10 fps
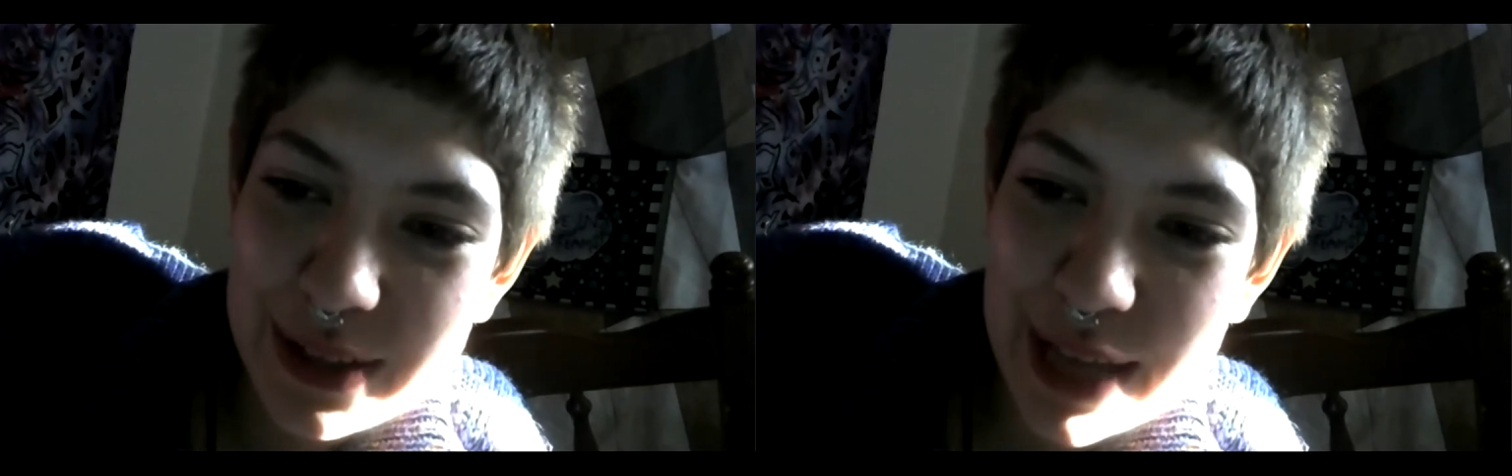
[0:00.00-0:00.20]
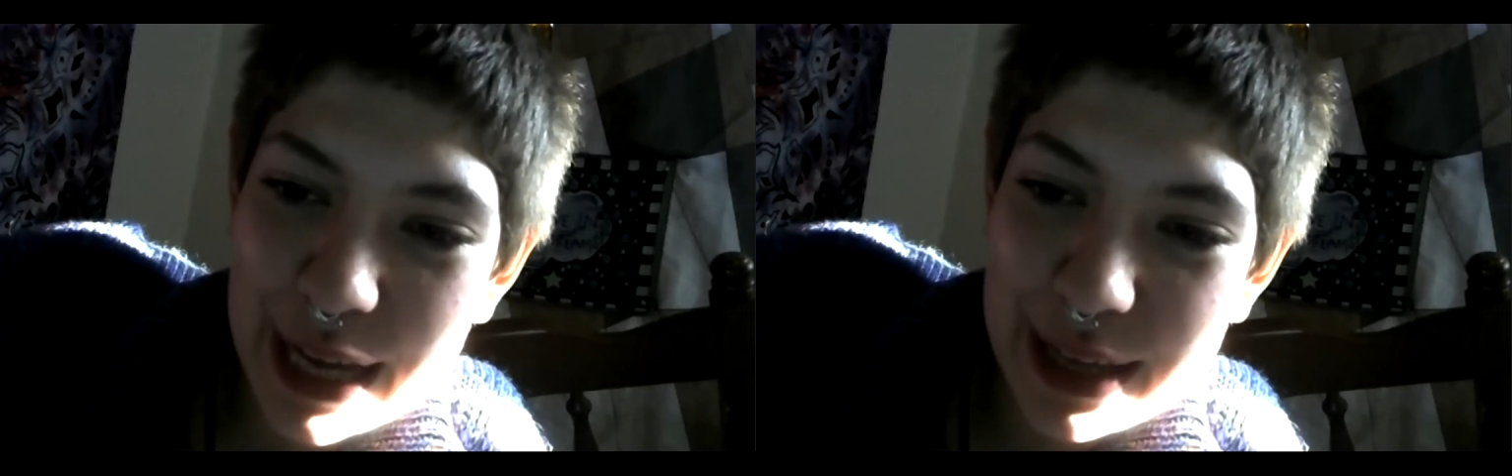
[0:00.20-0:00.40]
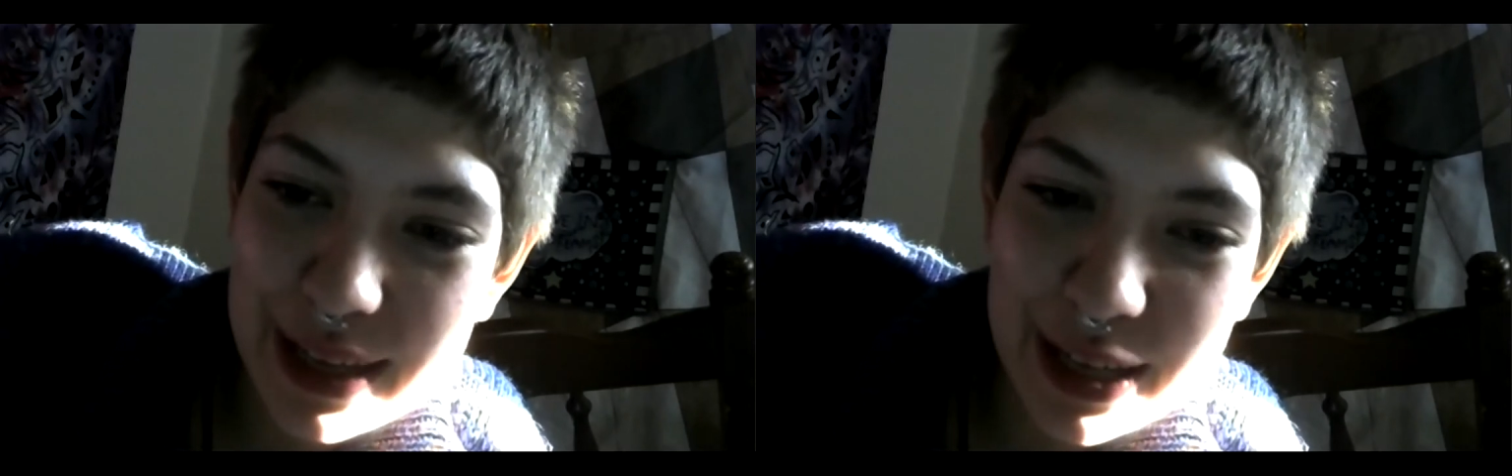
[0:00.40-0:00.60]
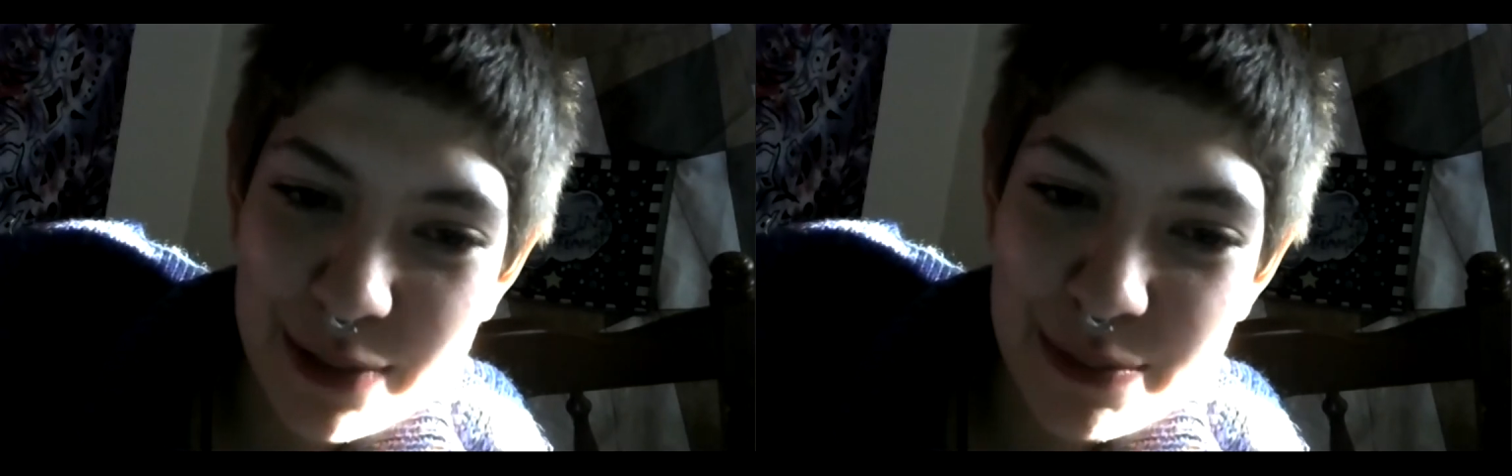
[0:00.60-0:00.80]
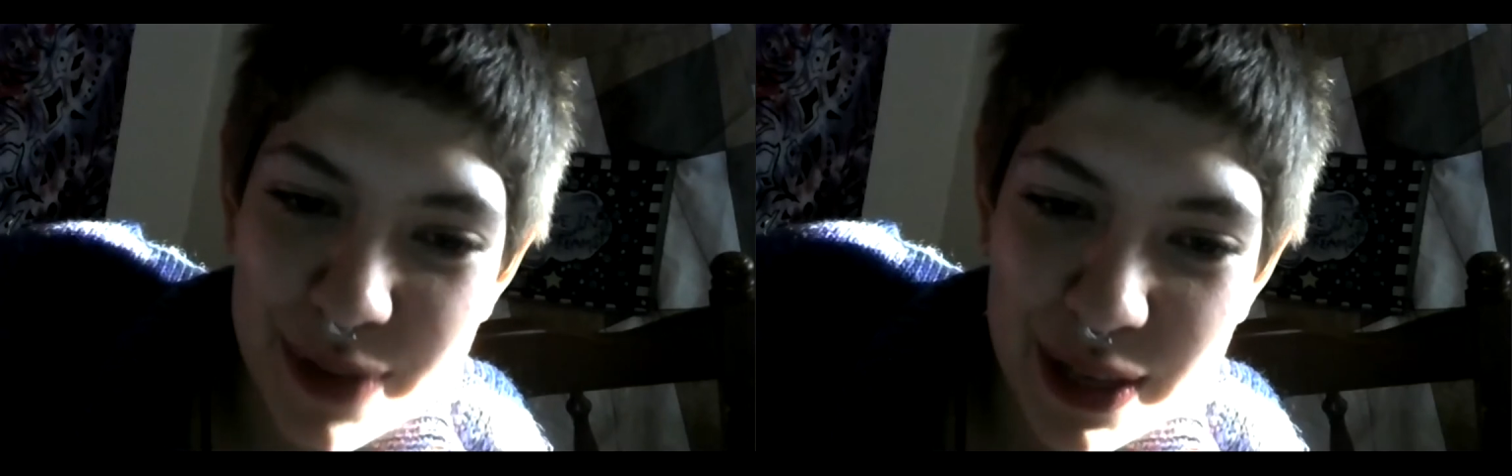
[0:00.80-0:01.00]
like
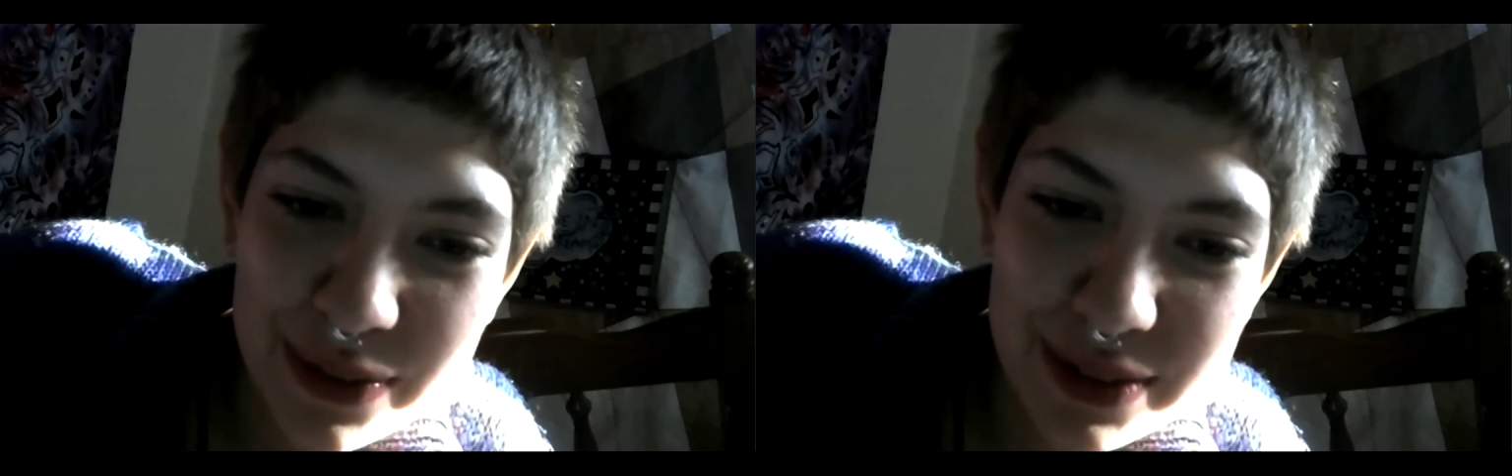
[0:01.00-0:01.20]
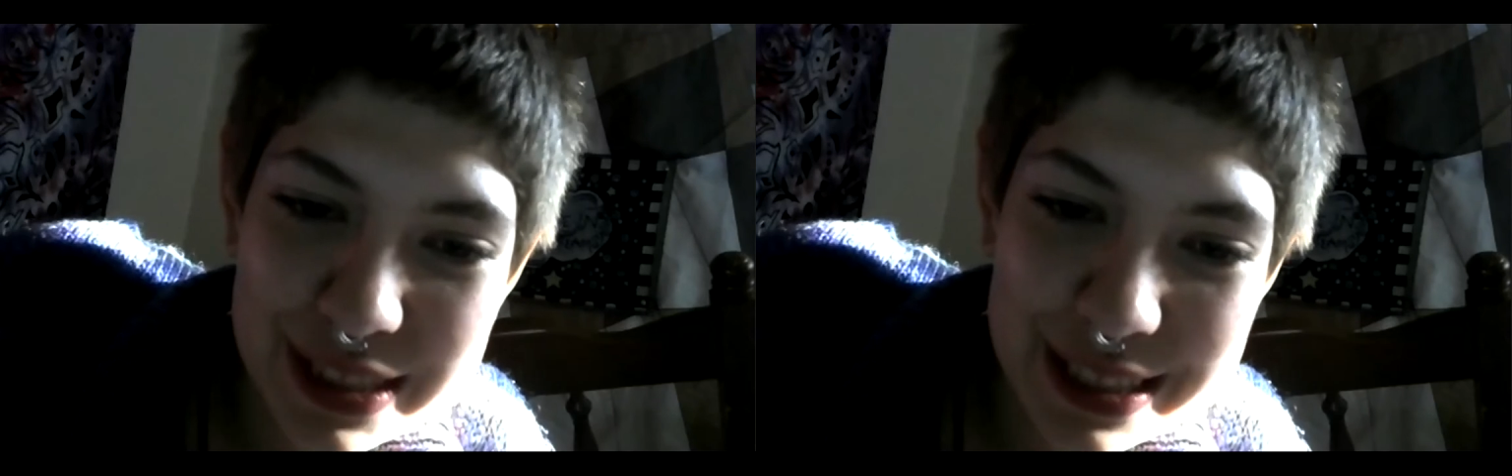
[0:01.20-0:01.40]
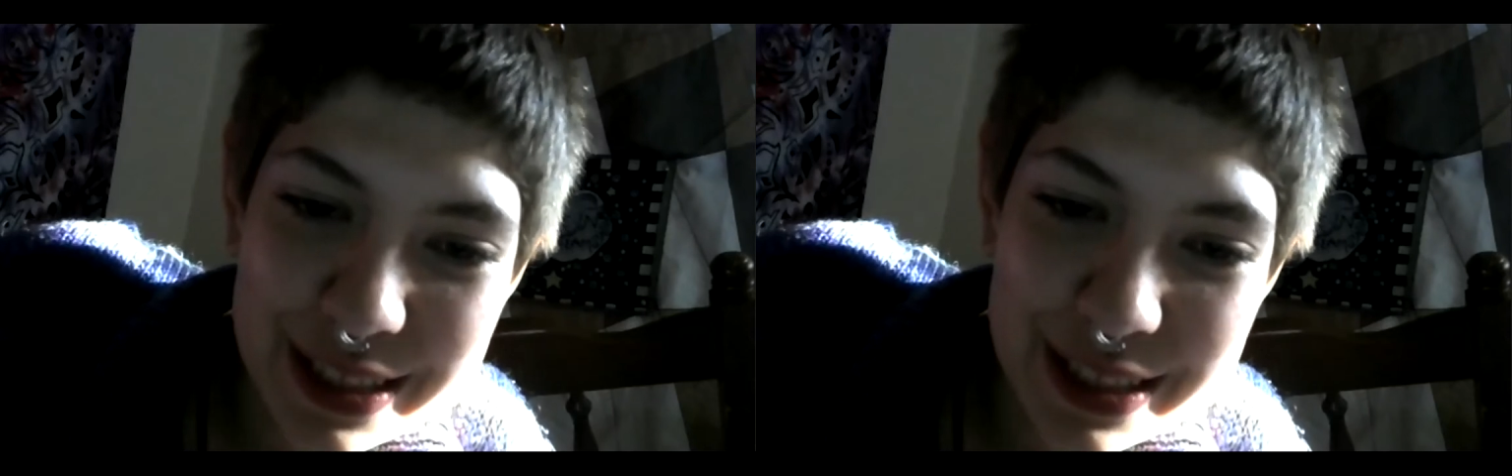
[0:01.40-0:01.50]
compute.